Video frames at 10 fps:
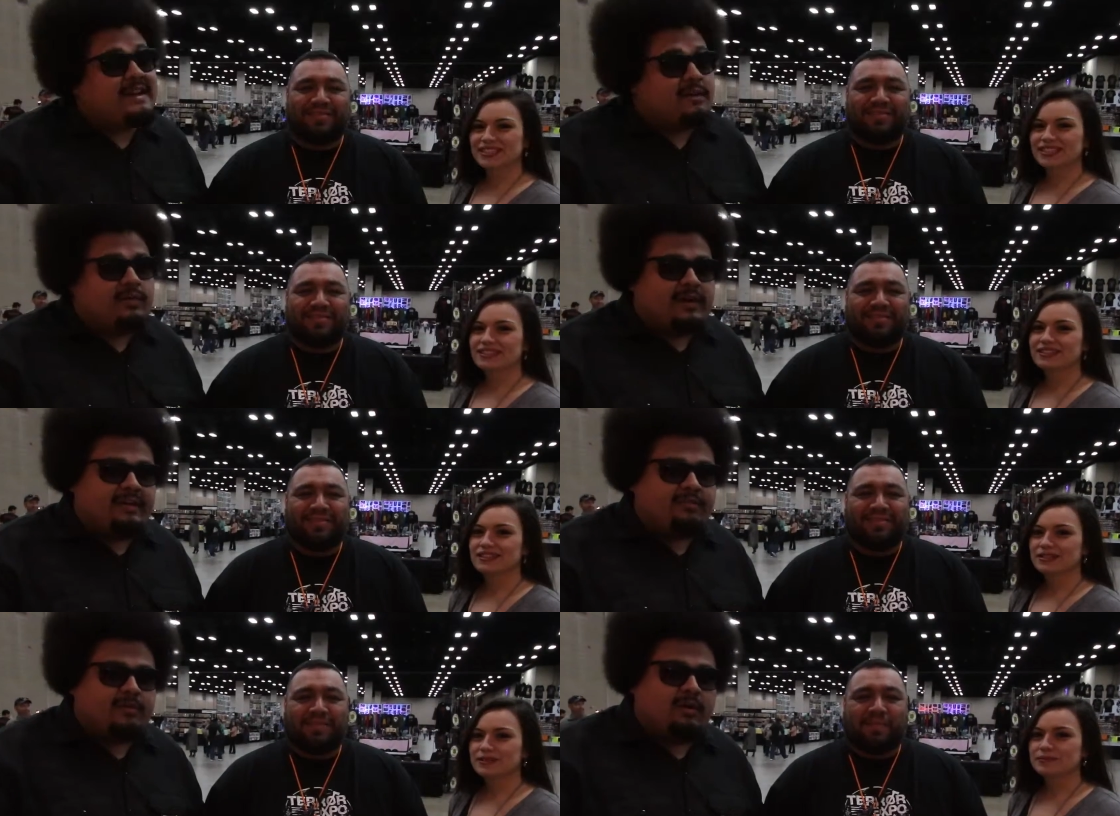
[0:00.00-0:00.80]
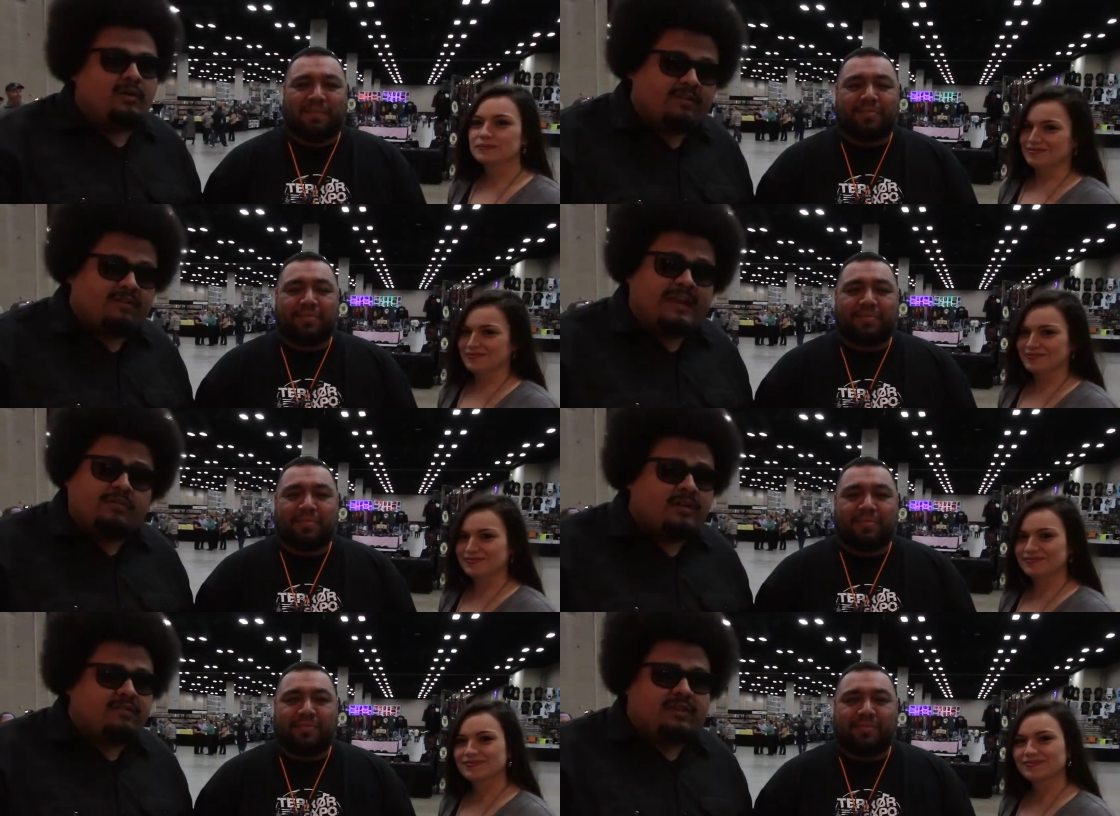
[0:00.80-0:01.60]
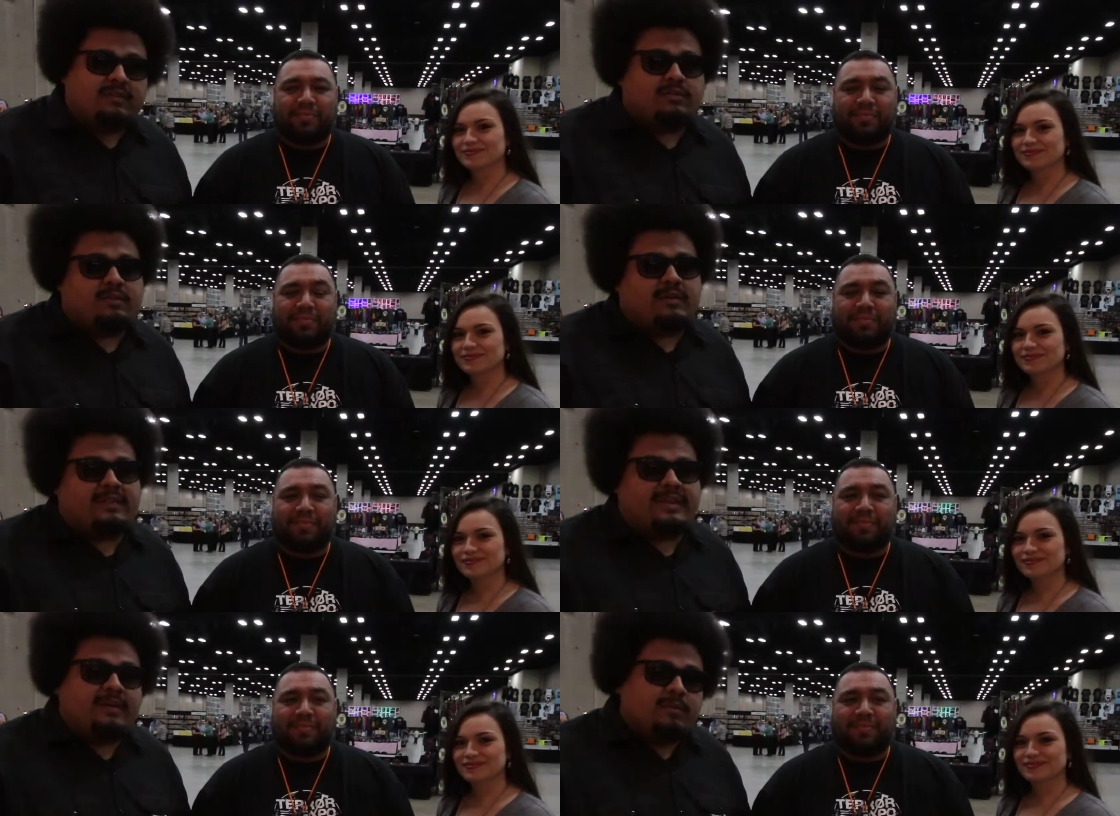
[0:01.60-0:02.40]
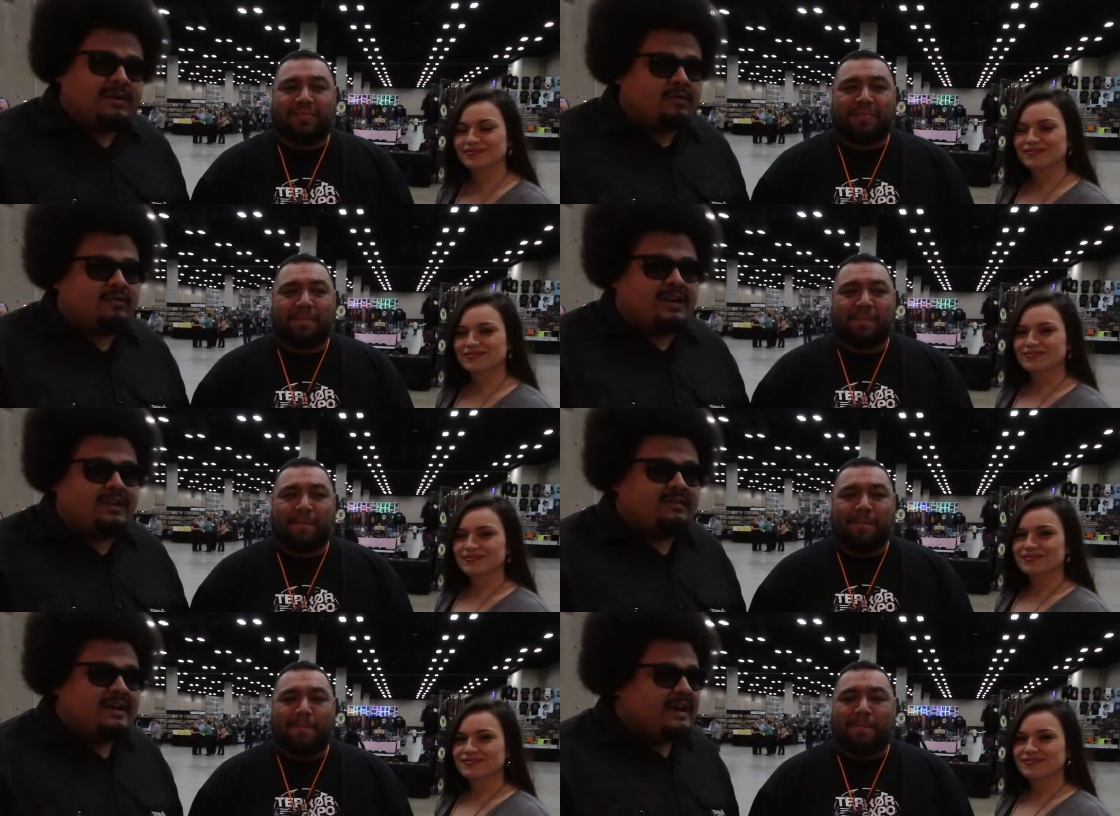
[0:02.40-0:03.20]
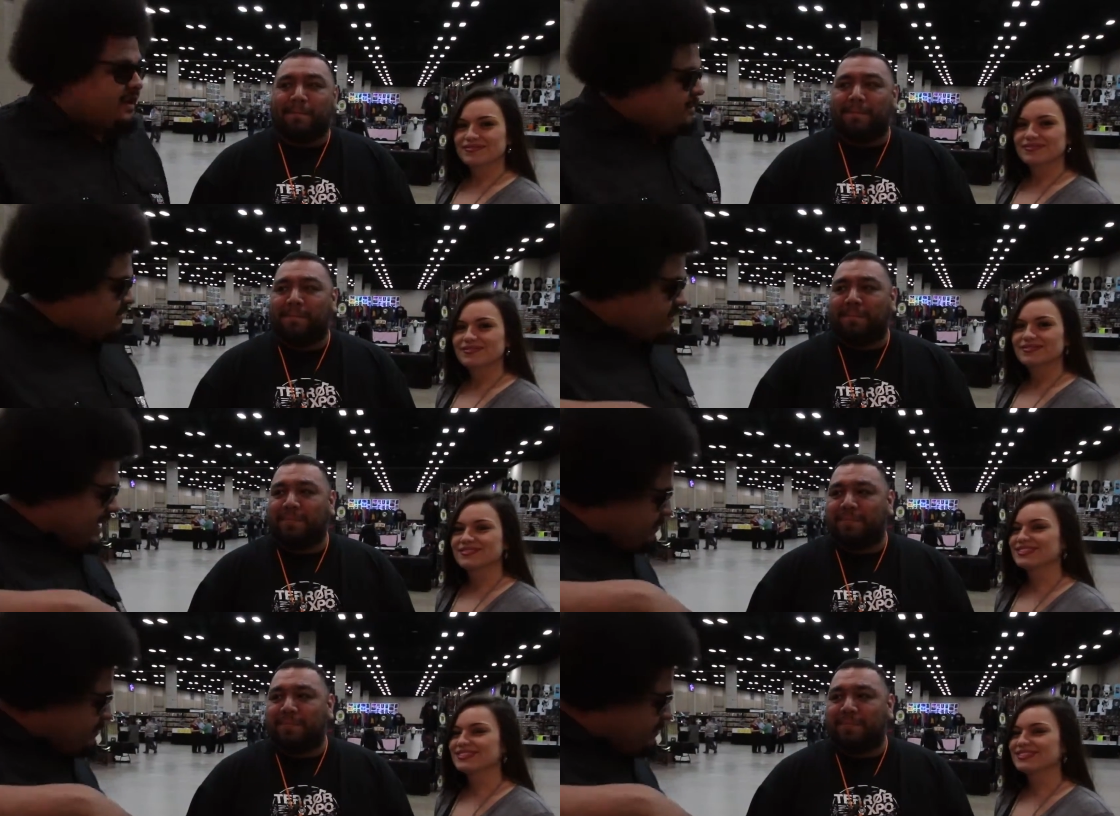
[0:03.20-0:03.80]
Speaker 1: Terror Expo in downtown San Antonio at the Henry B. Gonzalez. I got Mr.